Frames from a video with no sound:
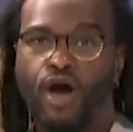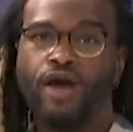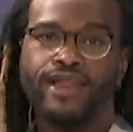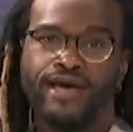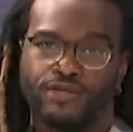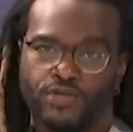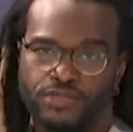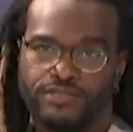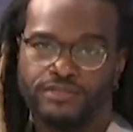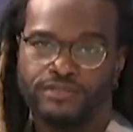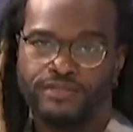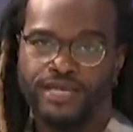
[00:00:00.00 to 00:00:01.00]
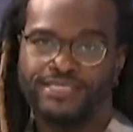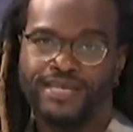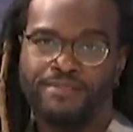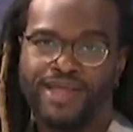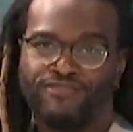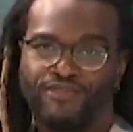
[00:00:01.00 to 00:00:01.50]
On that note,
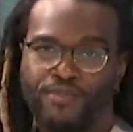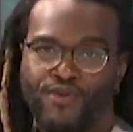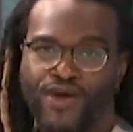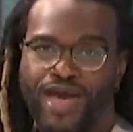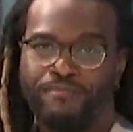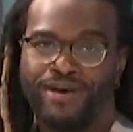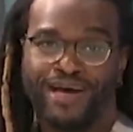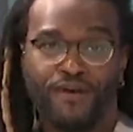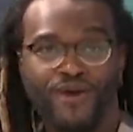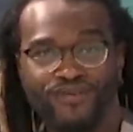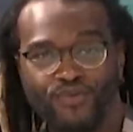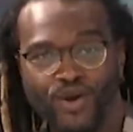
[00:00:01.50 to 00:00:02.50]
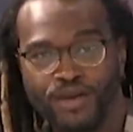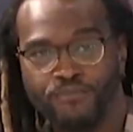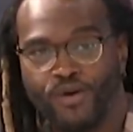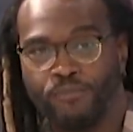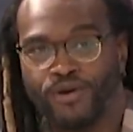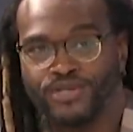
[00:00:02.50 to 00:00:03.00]
Daytime Live will be right back. I will have wholly
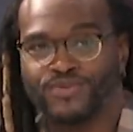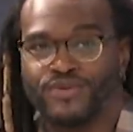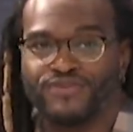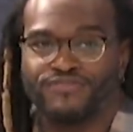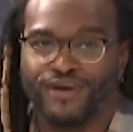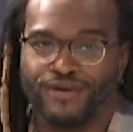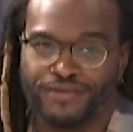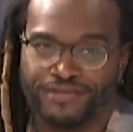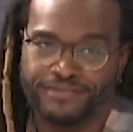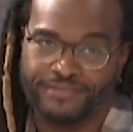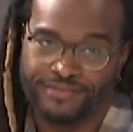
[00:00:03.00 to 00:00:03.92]
more buzz when we're forward.